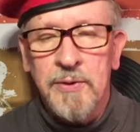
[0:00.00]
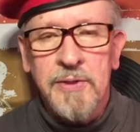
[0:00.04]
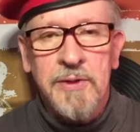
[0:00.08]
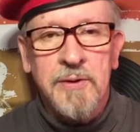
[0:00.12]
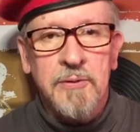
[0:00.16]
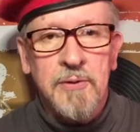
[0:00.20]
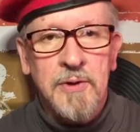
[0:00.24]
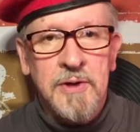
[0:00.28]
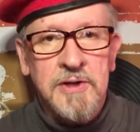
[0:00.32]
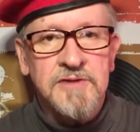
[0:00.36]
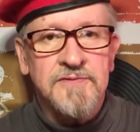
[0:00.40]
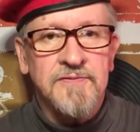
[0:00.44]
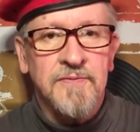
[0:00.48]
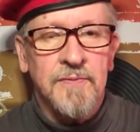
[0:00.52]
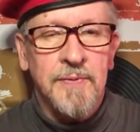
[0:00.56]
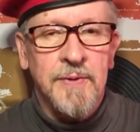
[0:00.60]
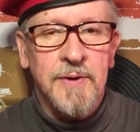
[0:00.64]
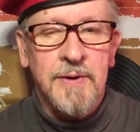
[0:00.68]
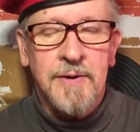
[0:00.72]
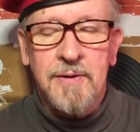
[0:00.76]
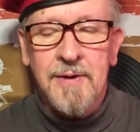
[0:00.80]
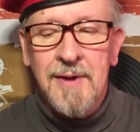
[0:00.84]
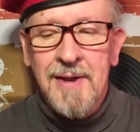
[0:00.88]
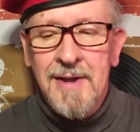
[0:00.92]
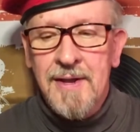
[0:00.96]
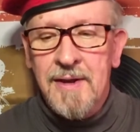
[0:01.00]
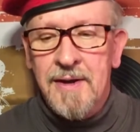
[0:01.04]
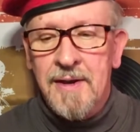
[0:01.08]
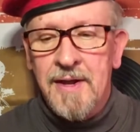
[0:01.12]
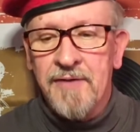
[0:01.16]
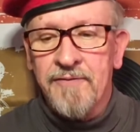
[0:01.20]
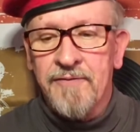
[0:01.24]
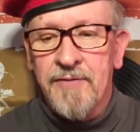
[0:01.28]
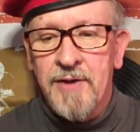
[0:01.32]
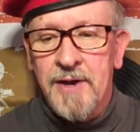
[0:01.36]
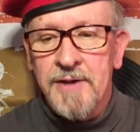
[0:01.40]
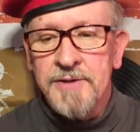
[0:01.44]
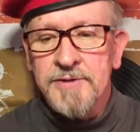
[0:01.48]
they released from their live
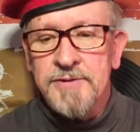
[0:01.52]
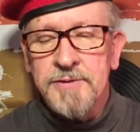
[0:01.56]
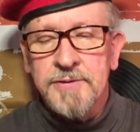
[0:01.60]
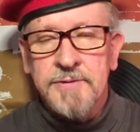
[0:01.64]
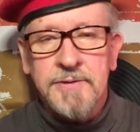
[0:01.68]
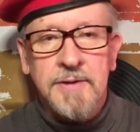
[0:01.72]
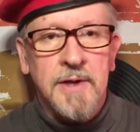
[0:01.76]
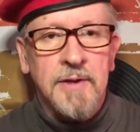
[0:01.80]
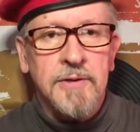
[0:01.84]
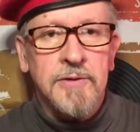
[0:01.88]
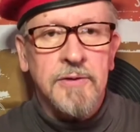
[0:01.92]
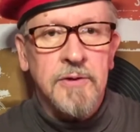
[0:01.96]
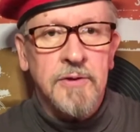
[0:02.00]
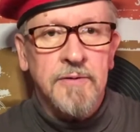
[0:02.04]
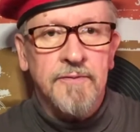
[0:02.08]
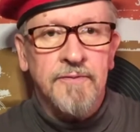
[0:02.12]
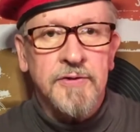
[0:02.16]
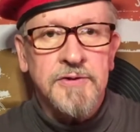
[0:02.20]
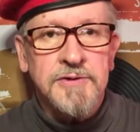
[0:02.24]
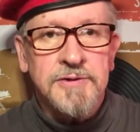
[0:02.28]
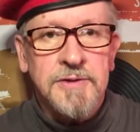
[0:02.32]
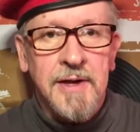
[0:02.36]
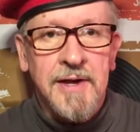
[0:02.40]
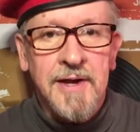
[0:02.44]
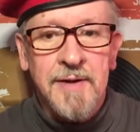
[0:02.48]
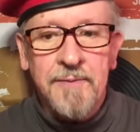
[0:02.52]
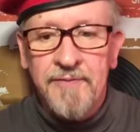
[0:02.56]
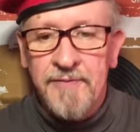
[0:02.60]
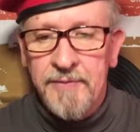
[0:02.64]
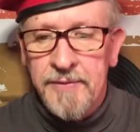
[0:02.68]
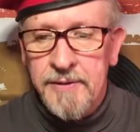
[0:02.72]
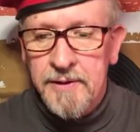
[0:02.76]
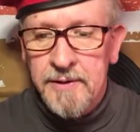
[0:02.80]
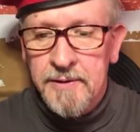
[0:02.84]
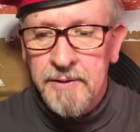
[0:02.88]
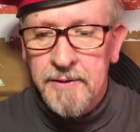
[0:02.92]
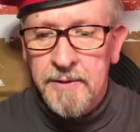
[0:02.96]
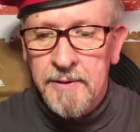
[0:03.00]
concerts at Universal
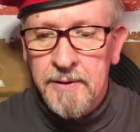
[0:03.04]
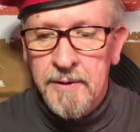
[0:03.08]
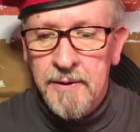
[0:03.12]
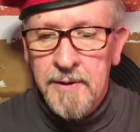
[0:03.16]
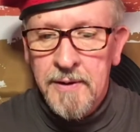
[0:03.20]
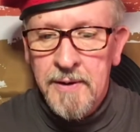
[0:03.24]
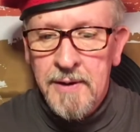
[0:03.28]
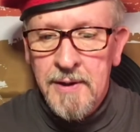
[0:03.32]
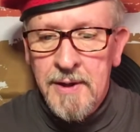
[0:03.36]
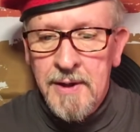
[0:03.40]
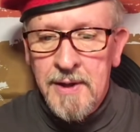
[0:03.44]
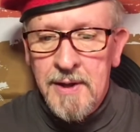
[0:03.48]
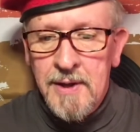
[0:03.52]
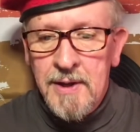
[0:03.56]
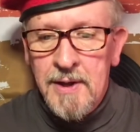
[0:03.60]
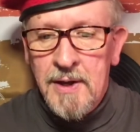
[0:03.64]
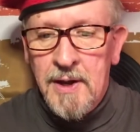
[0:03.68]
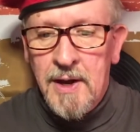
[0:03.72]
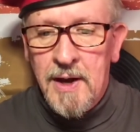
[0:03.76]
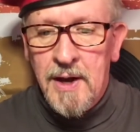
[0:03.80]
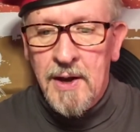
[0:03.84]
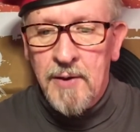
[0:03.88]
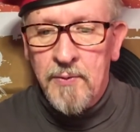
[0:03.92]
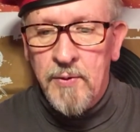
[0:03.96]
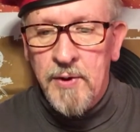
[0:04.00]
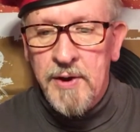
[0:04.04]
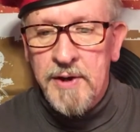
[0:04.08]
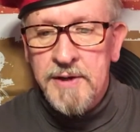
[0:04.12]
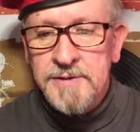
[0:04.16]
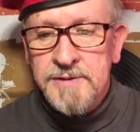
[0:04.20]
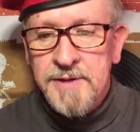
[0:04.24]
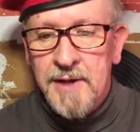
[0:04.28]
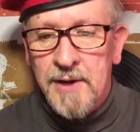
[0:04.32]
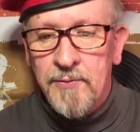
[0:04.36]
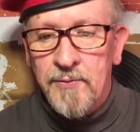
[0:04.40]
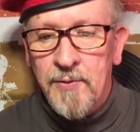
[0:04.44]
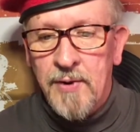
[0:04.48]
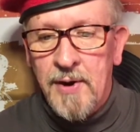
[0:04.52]
Amphitheater. Raised
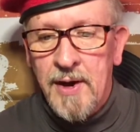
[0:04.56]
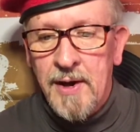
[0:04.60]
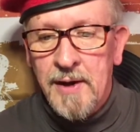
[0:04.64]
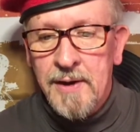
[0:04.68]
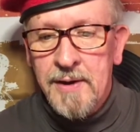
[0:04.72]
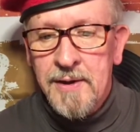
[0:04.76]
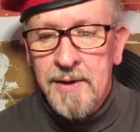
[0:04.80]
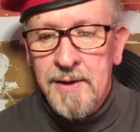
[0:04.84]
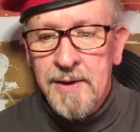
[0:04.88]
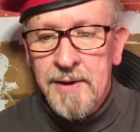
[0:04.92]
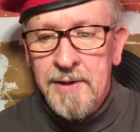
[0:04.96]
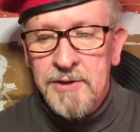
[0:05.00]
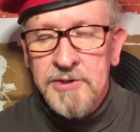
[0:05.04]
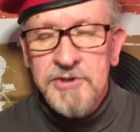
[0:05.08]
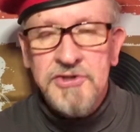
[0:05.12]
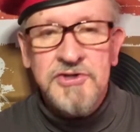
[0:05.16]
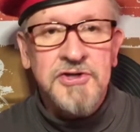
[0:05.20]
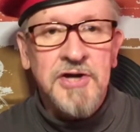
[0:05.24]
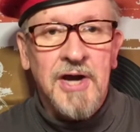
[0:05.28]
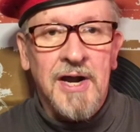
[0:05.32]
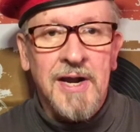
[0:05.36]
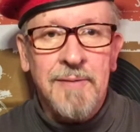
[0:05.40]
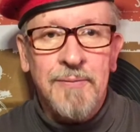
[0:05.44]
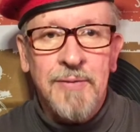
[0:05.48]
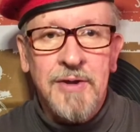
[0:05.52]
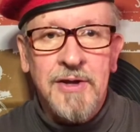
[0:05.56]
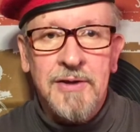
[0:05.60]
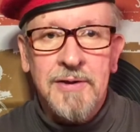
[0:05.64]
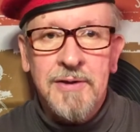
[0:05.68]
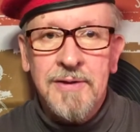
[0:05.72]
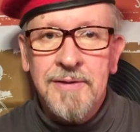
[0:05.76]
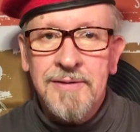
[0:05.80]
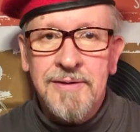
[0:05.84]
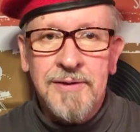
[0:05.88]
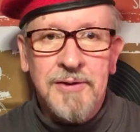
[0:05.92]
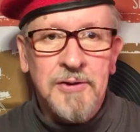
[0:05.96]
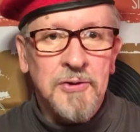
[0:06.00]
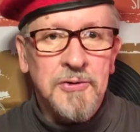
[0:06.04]
on Rock, Johnny B.
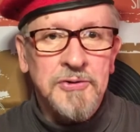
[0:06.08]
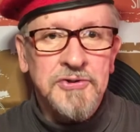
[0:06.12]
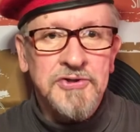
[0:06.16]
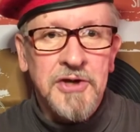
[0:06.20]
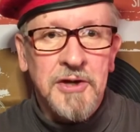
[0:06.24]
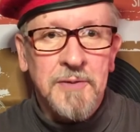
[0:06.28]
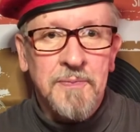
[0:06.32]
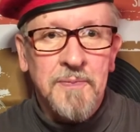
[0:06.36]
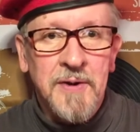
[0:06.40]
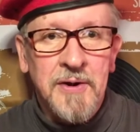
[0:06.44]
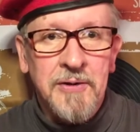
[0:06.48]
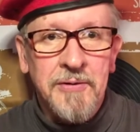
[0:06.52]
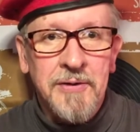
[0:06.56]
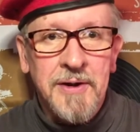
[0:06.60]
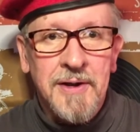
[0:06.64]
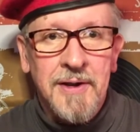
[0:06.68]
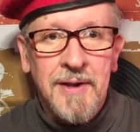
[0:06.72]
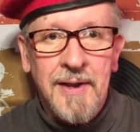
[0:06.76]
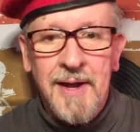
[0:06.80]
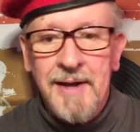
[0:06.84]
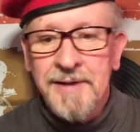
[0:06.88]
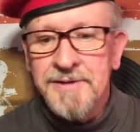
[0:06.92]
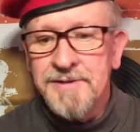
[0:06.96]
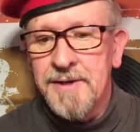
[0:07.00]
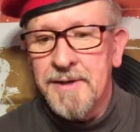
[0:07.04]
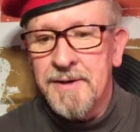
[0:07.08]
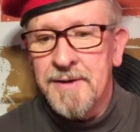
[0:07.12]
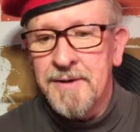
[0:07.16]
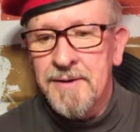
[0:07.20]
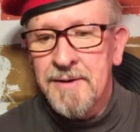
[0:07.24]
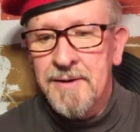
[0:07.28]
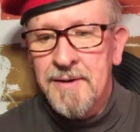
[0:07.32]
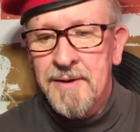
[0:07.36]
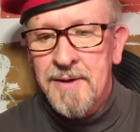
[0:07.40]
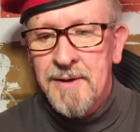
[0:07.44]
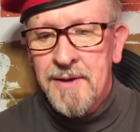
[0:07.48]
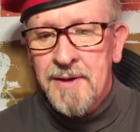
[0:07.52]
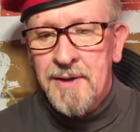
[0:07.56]
Goode, the old Chuck Berry classic.
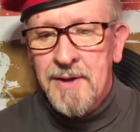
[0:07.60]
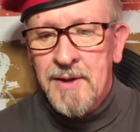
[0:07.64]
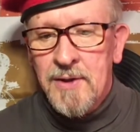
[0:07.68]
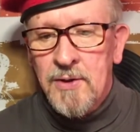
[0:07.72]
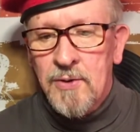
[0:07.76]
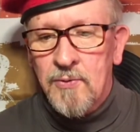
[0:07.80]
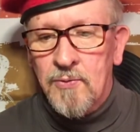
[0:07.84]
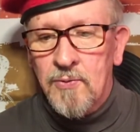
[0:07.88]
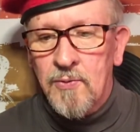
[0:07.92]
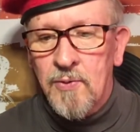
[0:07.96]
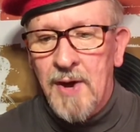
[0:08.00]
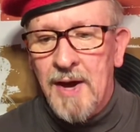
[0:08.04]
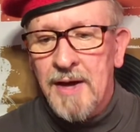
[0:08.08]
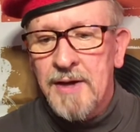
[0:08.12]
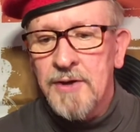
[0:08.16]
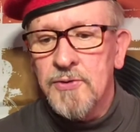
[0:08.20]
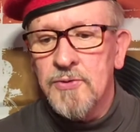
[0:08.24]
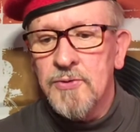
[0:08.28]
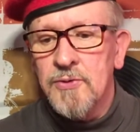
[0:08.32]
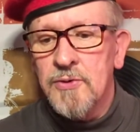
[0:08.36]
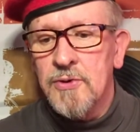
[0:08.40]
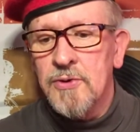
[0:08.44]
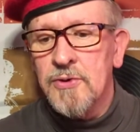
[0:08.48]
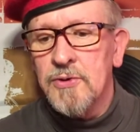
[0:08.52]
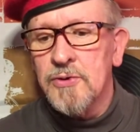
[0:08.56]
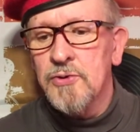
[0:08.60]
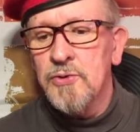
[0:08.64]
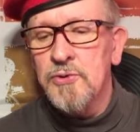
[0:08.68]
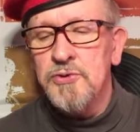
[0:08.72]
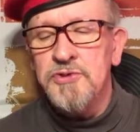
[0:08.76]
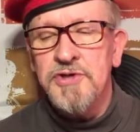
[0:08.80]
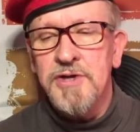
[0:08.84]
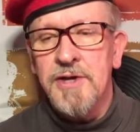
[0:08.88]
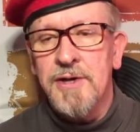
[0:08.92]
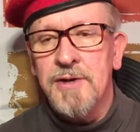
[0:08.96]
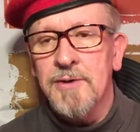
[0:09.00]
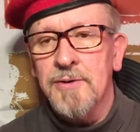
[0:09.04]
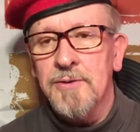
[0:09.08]
Rock and Roll
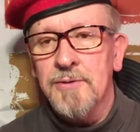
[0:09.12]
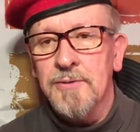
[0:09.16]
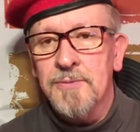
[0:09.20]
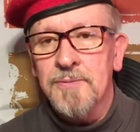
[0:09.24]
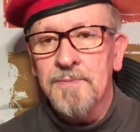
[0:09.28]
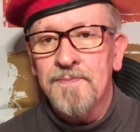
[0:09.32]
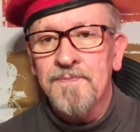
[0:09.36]
Hoochie Coo.